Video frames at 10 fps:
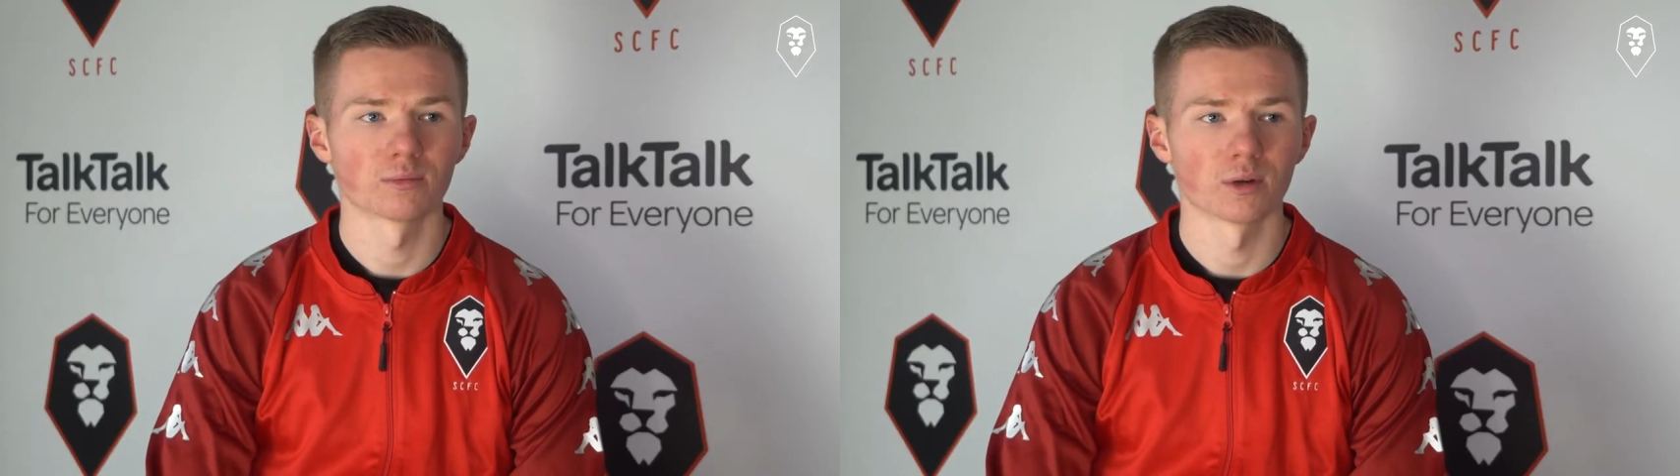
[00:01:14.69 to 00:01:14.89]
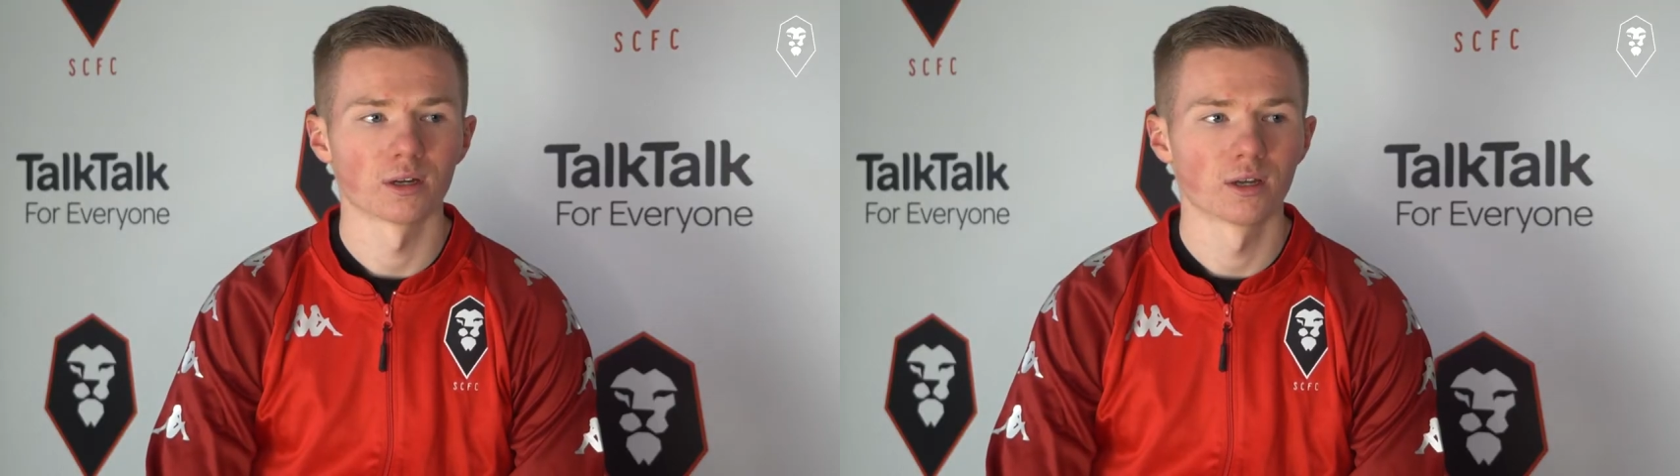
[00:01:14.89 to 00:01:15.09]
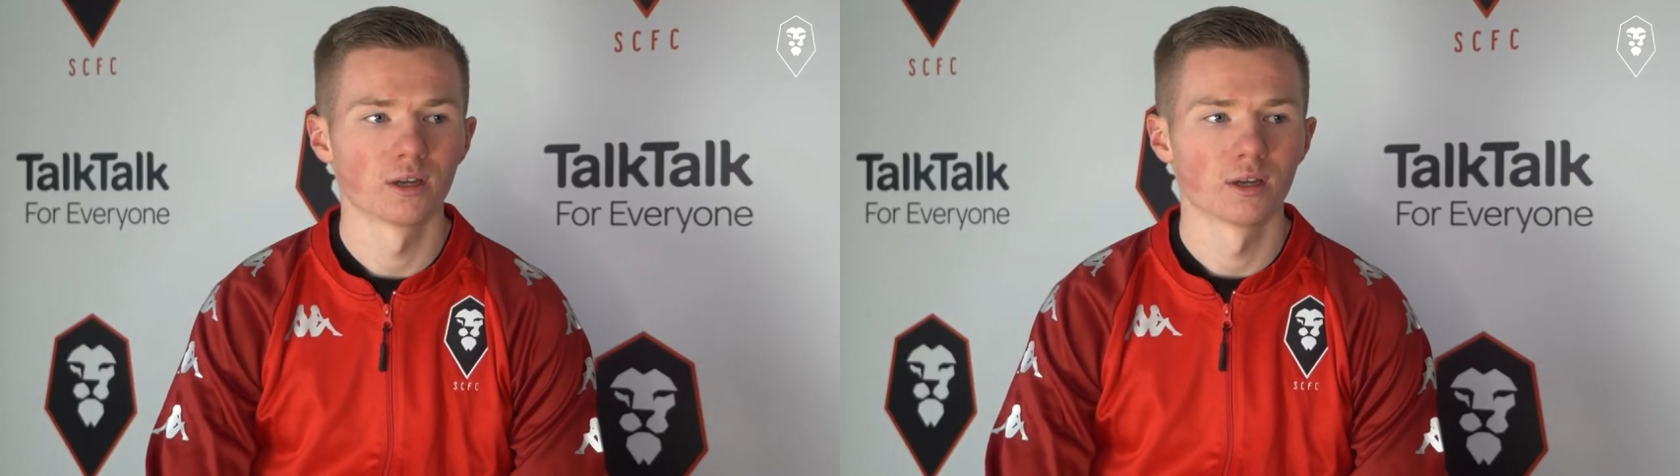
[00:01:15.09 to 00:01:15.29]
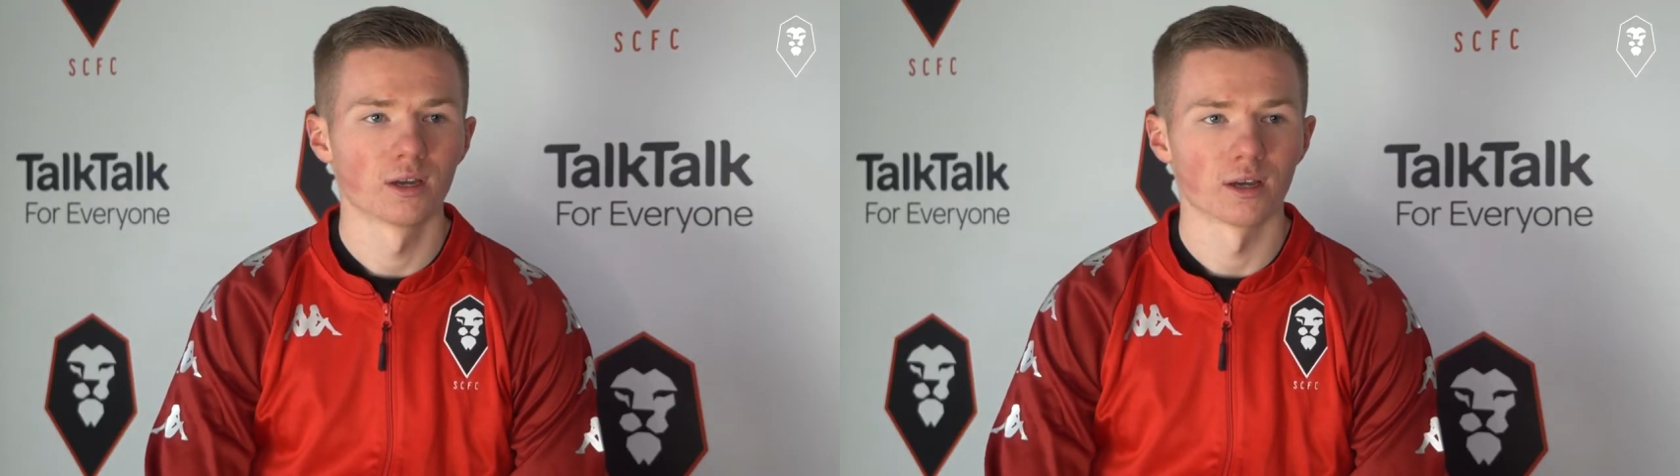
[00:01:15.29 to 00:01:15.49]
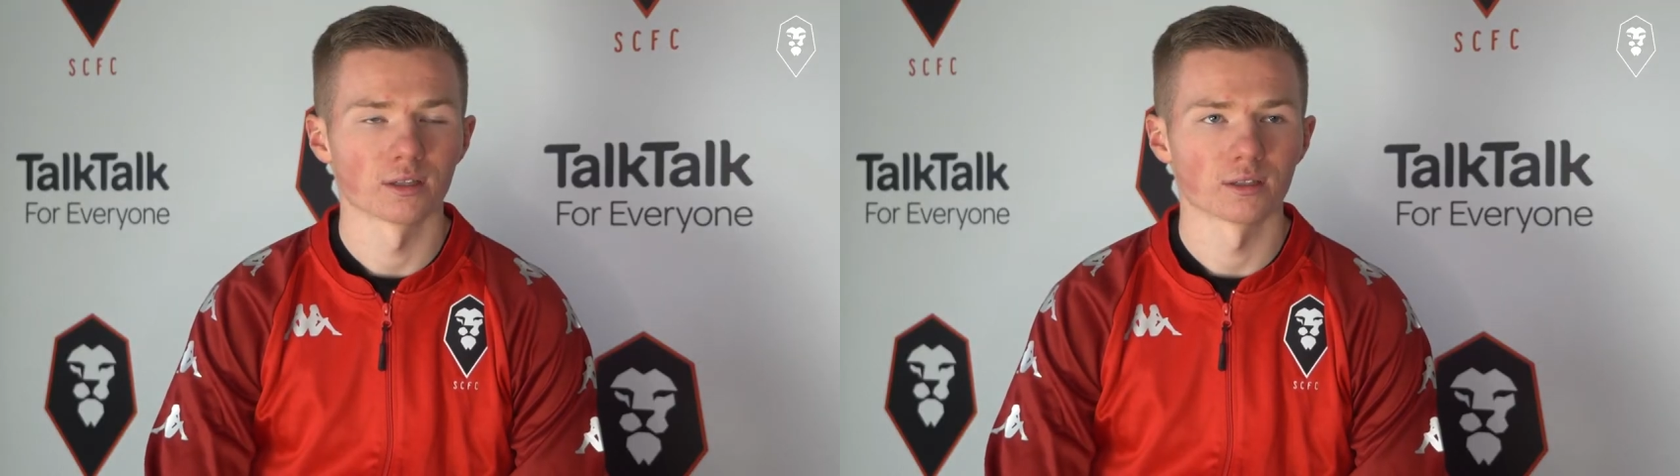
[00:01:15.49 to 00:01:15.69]
But
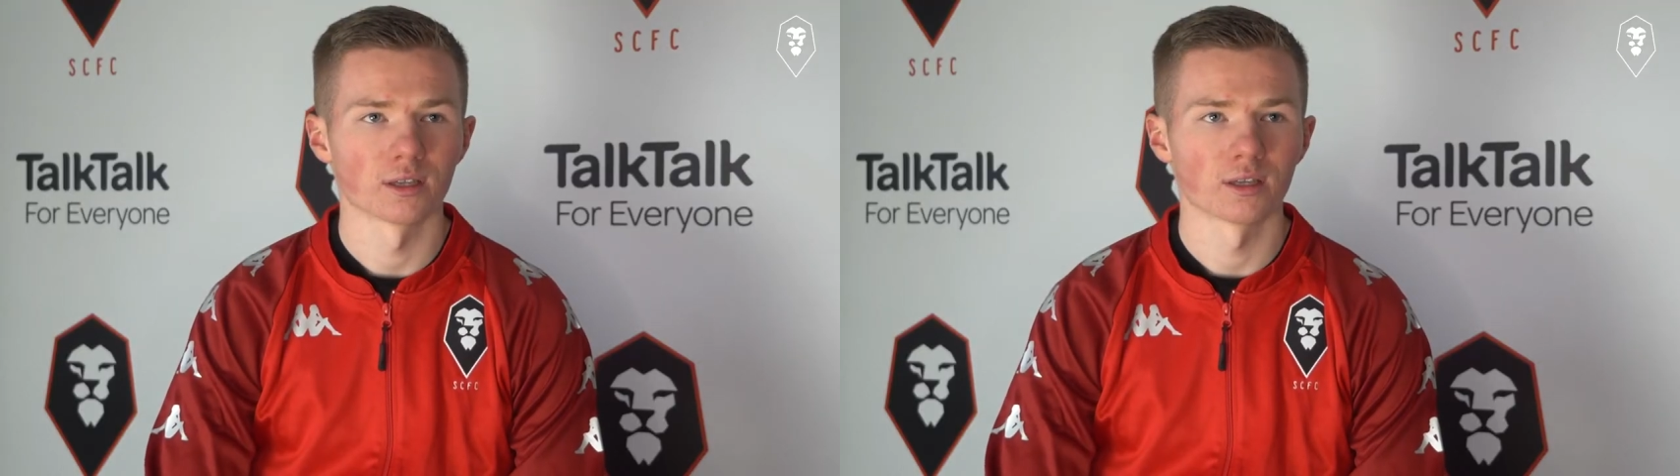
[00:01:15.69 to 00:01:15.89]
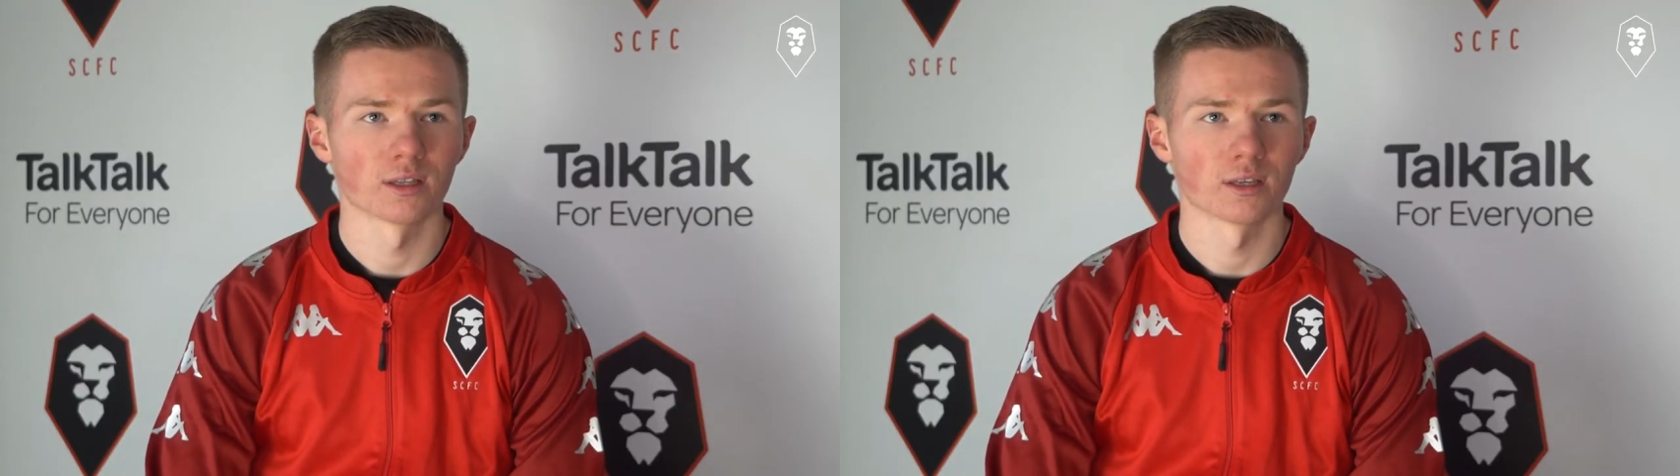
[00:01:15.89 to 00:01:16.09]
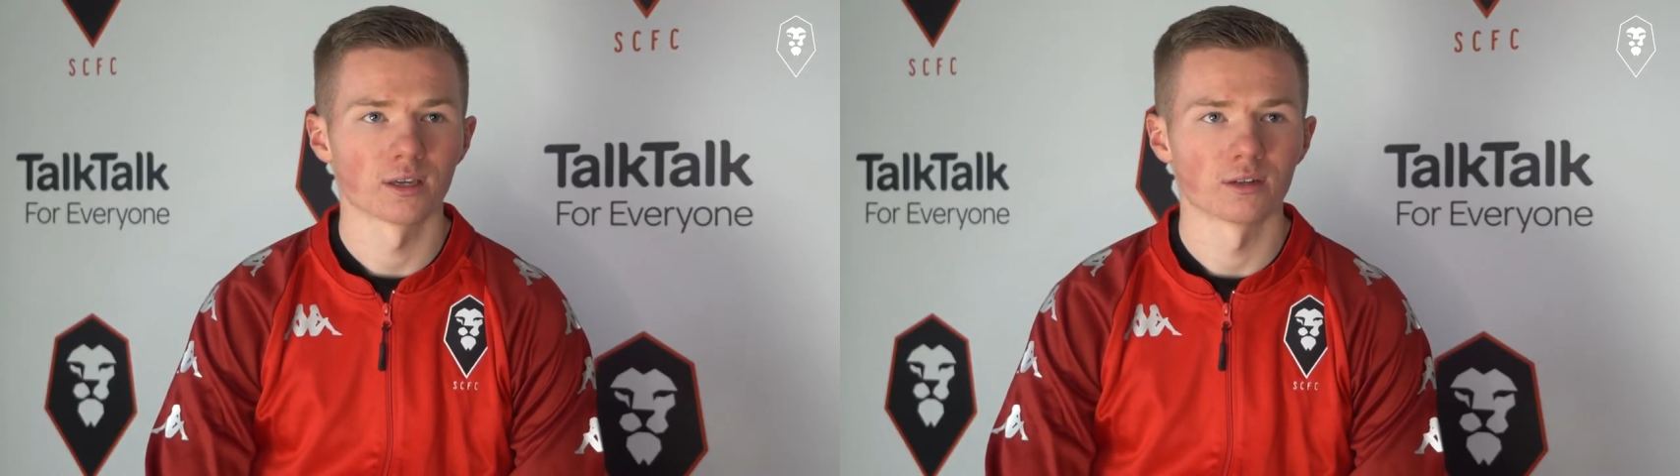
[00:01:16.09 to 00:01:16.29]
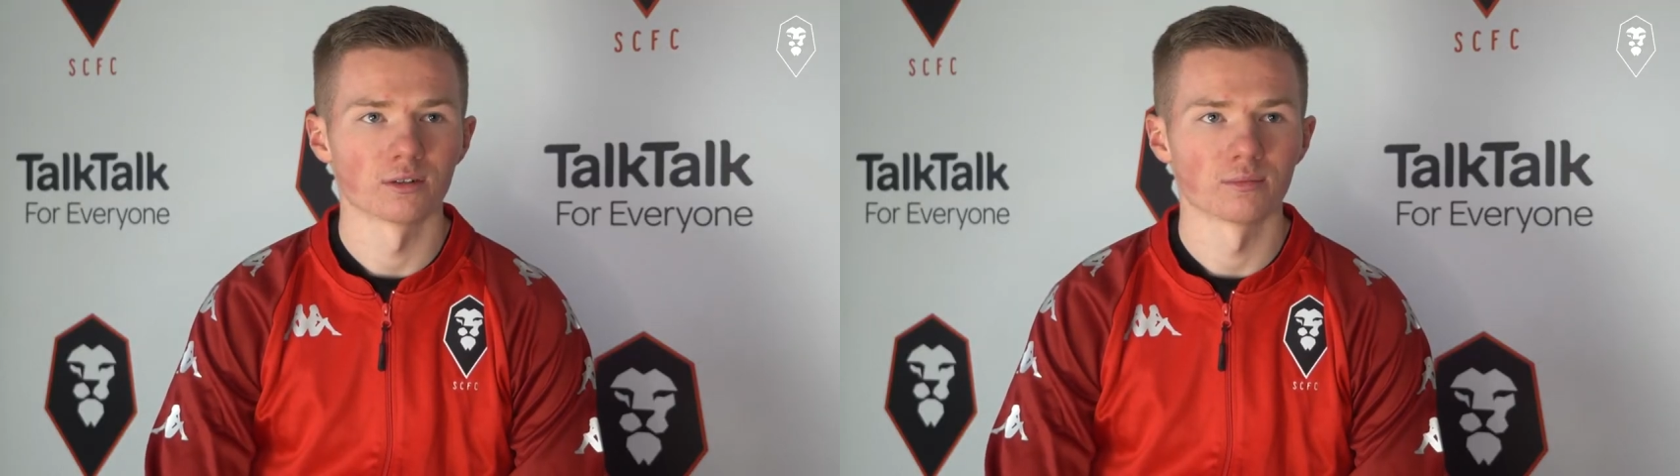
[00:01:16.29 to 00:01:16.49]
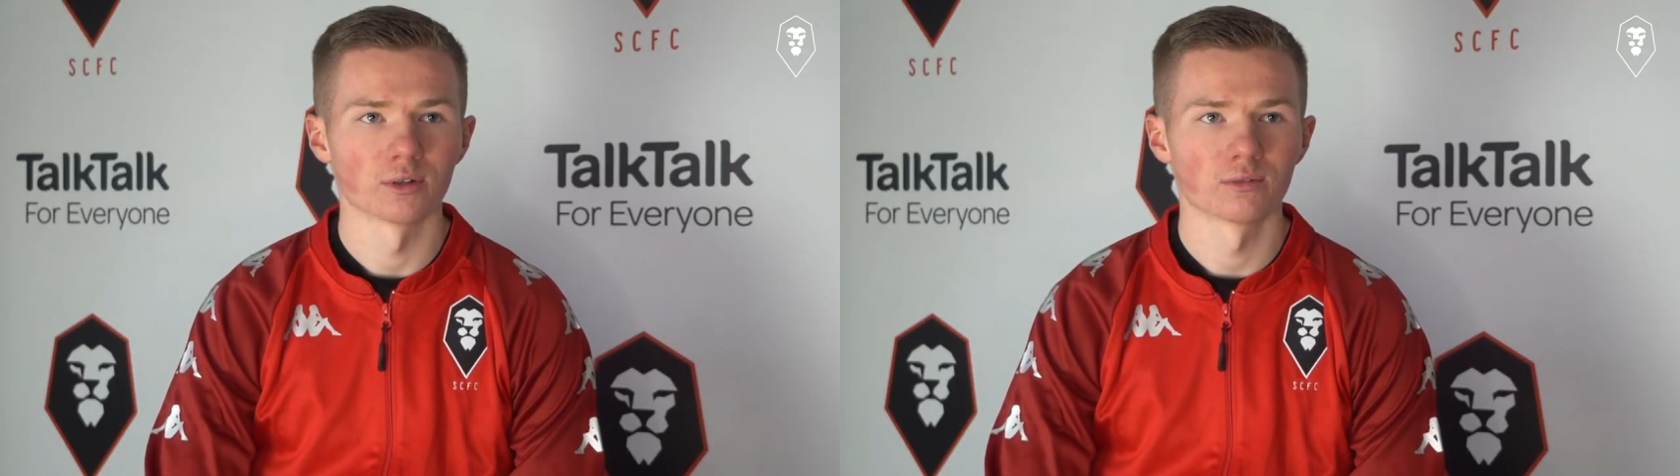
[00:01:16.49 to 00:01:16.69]
I like I like getting on
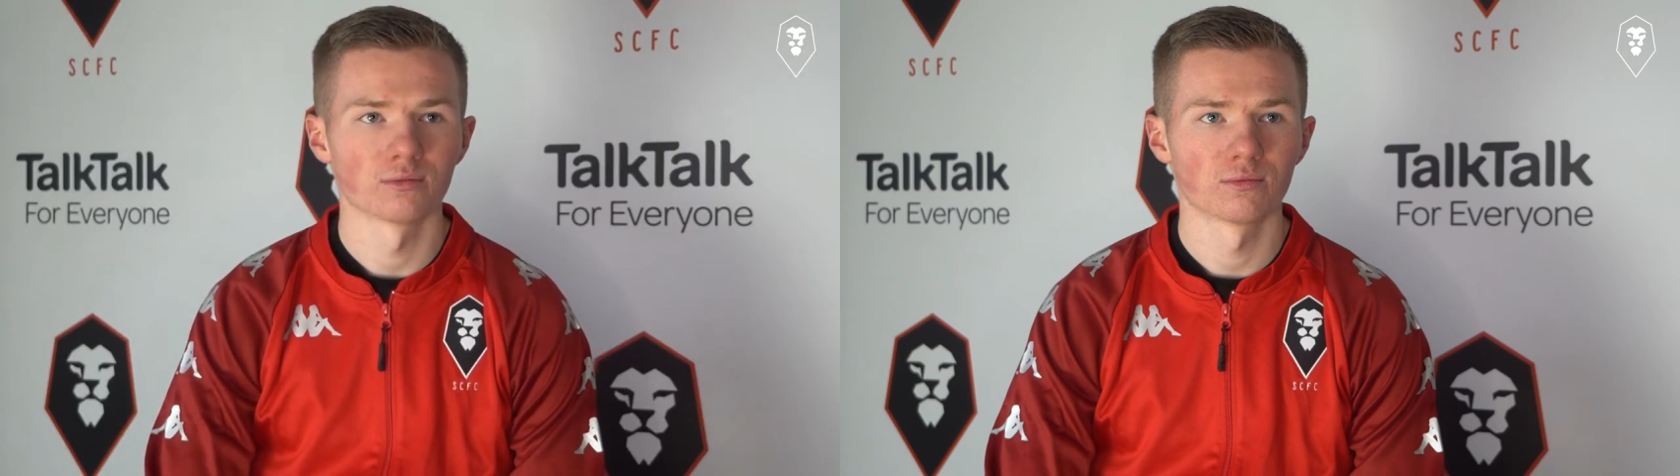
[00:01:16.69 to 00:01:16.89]
the ball.